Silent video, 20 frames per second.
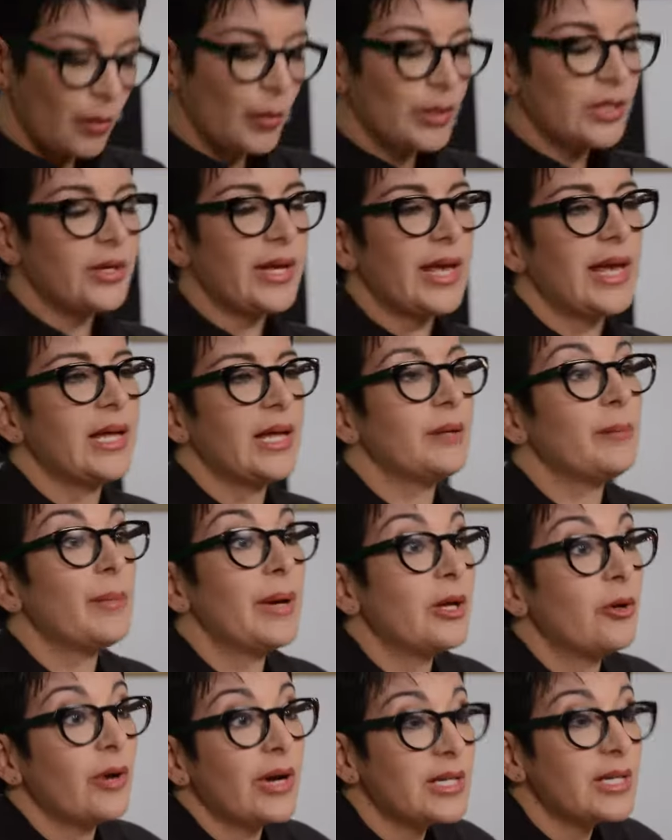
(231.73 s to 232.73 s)
When you can,
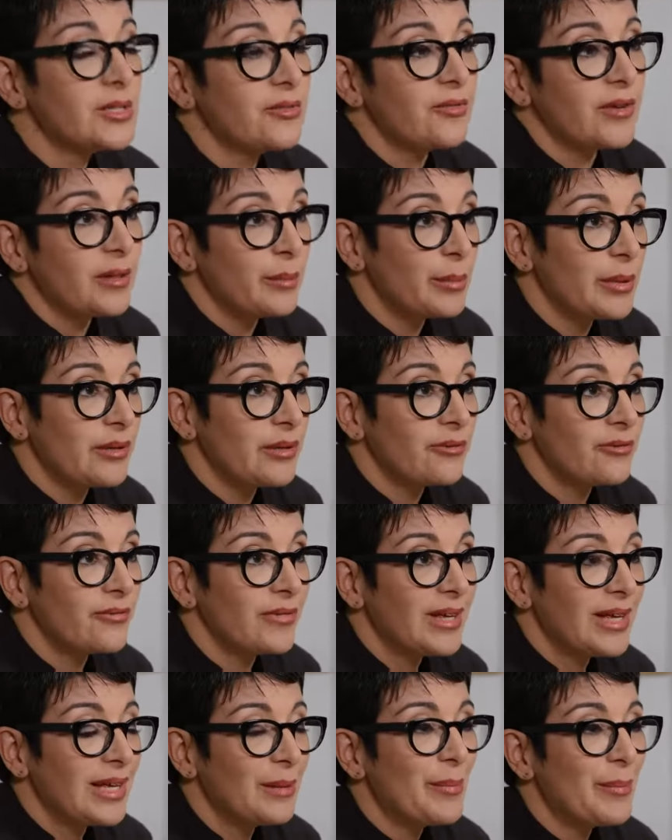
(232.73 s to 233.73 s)
buy grass-fed beef.
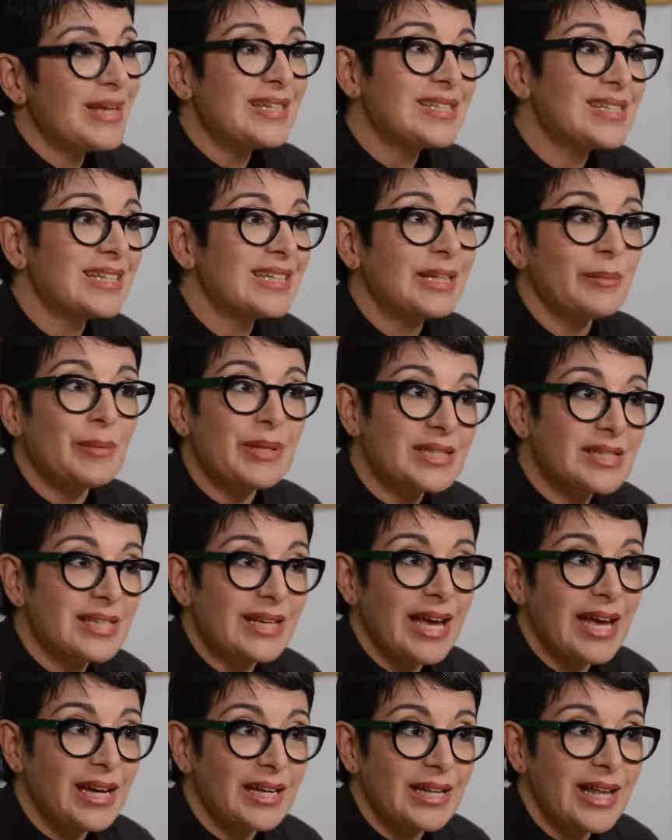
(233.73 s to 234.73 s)
It basically means the
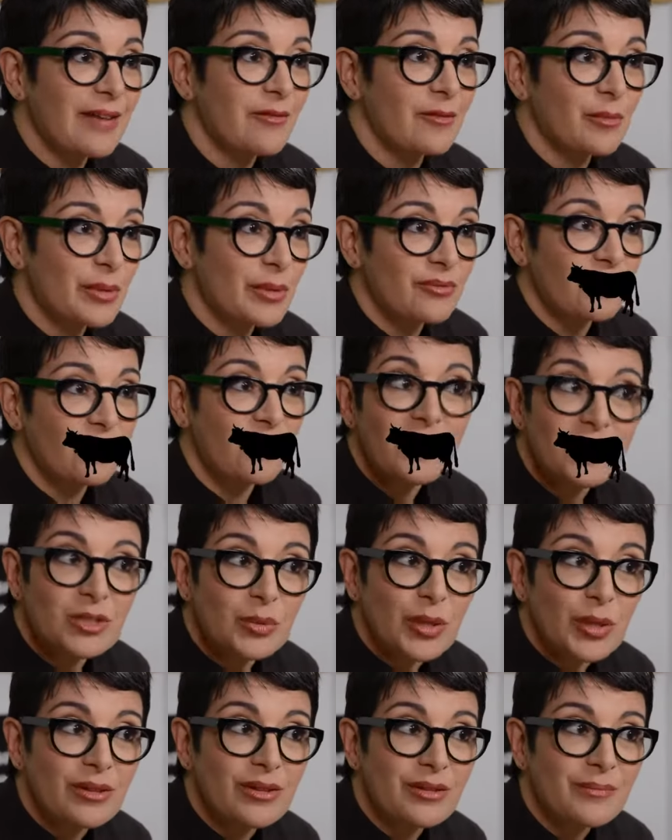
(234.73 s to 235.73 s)
cattle haven't been
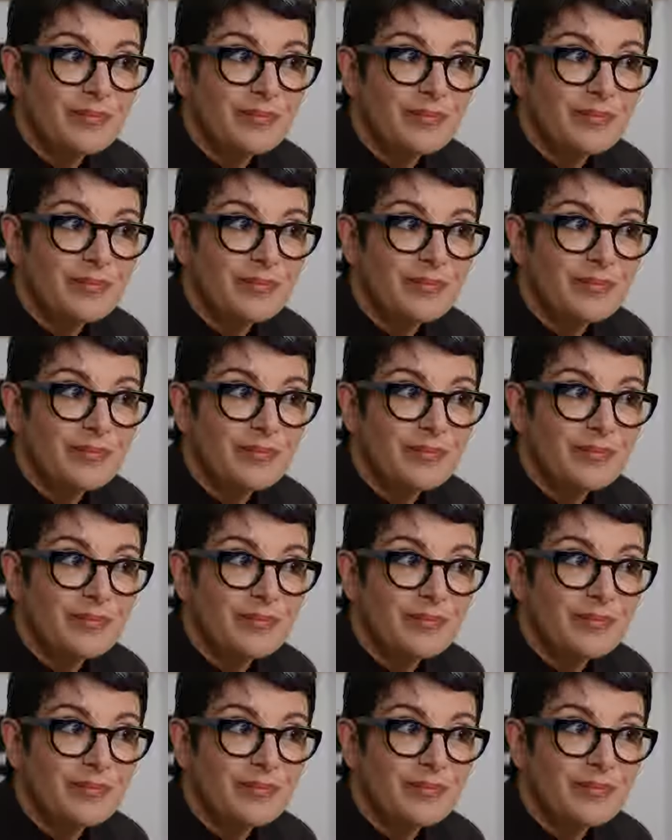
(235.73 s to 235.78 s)
with.